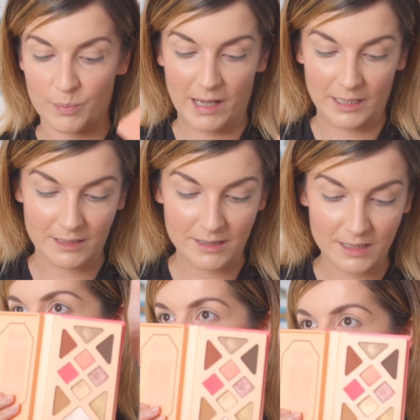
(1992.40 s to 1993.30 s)
palette.
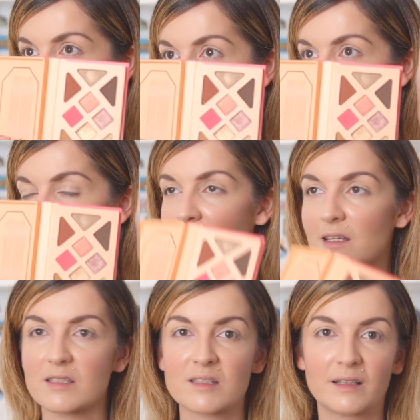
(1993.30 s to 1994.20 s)
This one
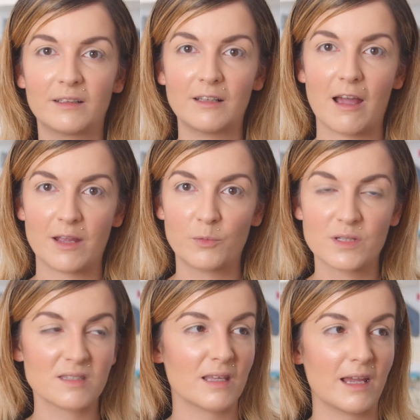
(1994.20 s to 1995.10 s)
is still, I
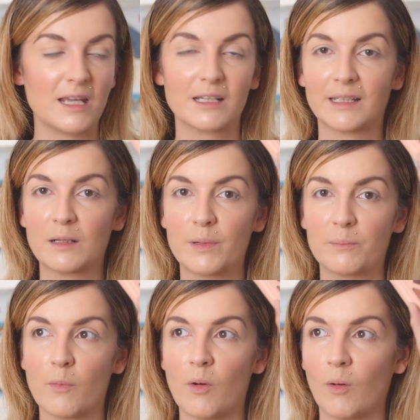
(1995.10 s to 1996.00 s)
would say, a little
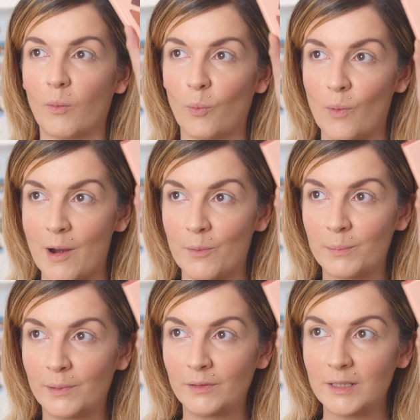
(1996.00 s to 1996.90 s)
bit more
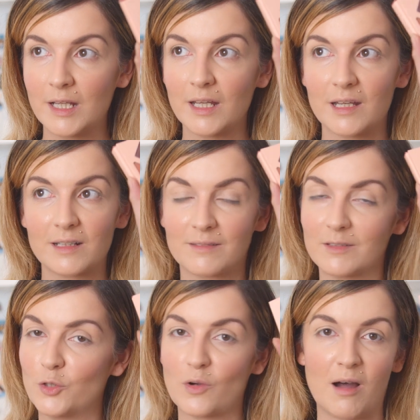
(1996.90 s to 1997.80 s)
wearable.
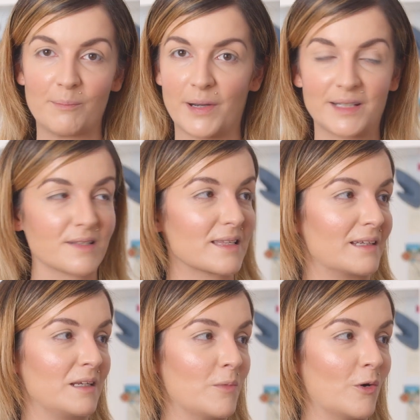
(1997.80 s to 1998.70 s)
You can't buy this
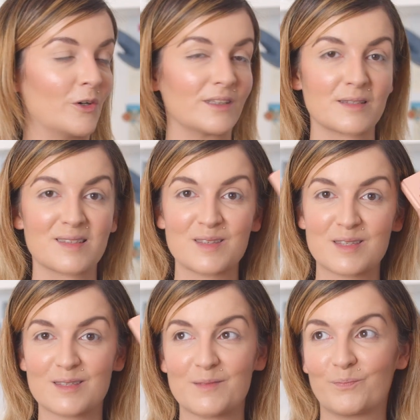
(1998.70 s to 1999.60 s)
anymore. This
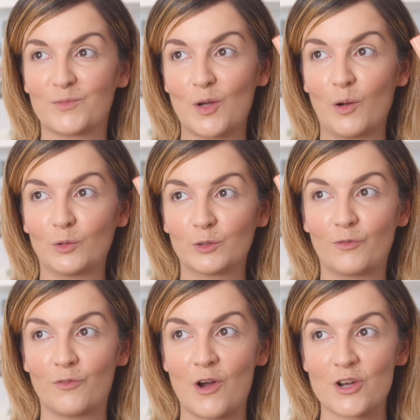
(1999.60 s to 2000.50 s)
is the old
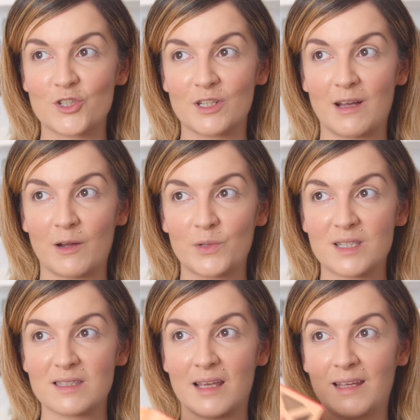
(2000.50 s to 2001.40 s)
version, I would
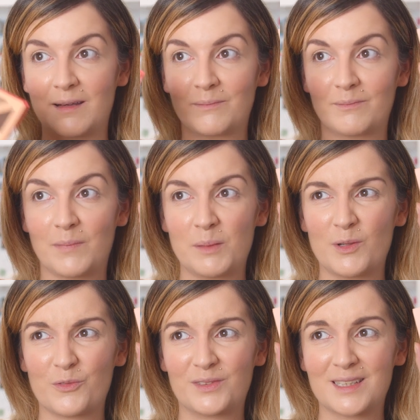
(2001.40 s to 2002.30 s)
say,
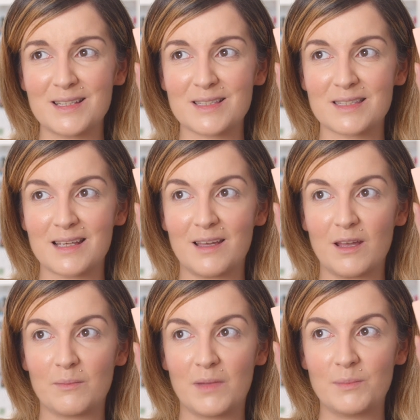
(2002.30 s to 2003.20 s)
maybe of this.
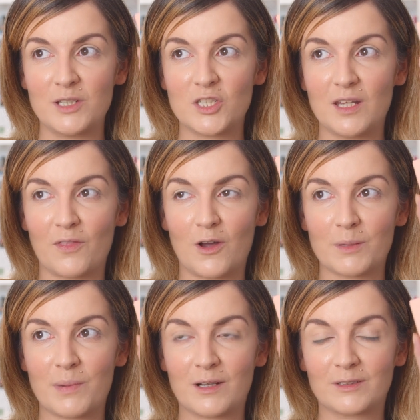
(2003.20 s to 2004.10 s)
Maybe she thought
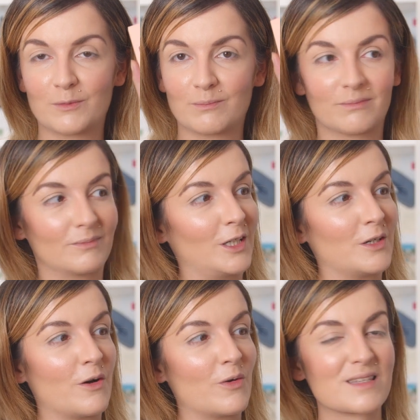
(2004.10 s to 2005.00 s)
about, you
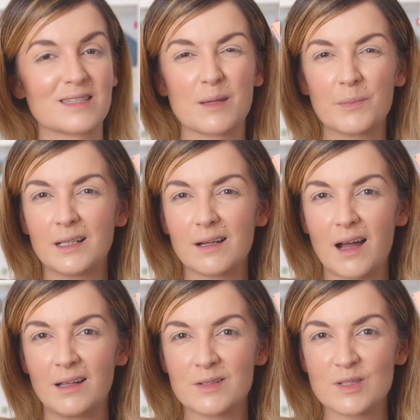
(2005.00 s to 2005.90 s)
know, a similar
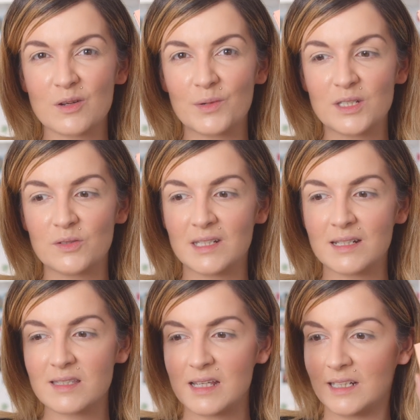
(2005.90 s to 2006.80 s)
color story to
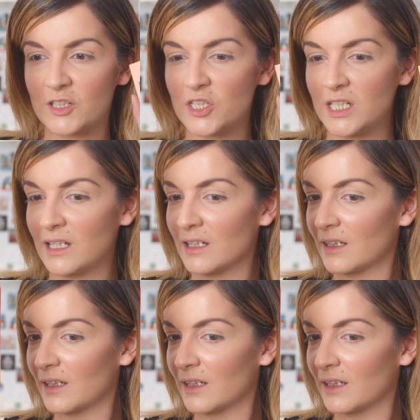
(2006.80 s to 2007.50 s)
this, and then she